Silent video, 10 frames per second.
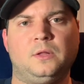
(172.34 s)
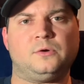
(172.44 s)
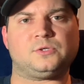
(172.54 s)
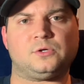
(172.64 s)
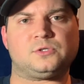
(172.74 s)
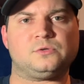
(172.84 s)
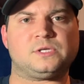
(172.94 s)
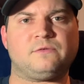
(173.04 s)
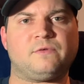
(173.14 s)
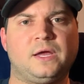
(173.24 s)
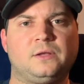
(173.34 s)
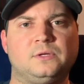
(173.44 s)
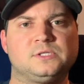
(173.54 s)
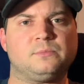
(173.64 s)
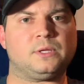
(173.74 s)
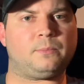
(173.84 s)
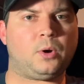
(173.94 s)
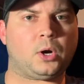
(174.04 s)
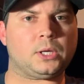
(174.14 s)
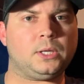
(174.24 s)
There's also, say, vandalism in the
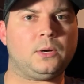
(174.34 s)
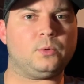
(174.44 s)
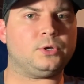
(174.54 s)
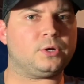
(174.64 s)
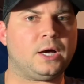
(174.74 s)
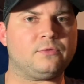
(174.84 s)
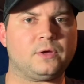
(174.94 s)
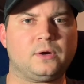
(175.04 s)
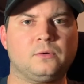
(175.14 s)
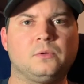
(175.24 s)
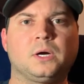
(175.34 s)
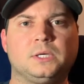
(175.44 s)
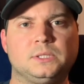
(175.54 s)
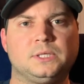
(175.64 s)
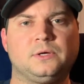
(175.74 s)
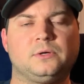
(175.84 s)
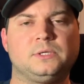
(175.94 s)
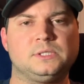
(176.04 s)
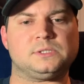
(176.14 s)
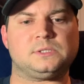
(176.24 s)
parking lot when you're not there. Luckily, there
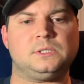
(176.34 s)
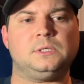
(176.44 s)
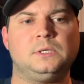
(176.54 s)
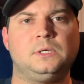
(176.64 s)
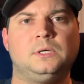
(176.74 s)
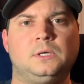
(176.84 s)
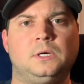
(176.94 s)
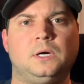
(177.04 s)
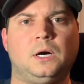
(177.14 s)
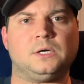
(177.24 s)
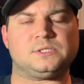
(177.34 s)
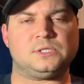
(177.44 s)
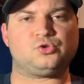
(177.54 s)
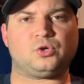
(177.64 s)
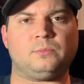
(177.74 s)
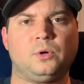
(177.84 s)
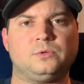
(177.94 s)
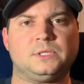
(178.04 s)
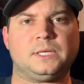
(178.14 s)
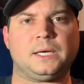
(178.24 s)
is Sentry mode
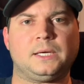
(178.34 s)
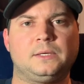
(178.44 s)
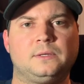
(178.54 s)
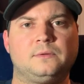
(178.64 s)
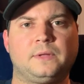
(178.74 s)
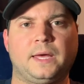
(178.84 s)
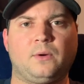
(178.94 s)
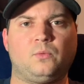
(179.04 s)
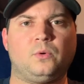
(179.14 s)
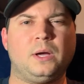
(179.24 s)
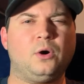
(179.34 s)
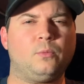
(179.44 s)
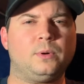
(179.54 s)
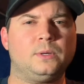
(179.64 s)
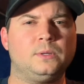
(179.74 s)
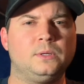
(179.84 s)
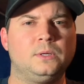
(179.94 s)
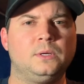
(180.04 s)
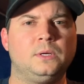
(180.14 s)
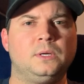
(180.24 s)
today that will help
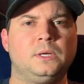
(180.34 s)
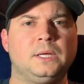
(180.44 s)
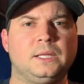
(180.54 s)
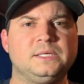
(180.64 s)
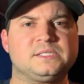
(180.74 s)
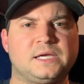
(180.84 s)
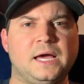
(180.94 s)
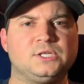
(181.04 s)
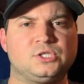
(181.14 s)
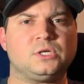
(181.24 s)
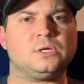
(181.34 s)
at least catch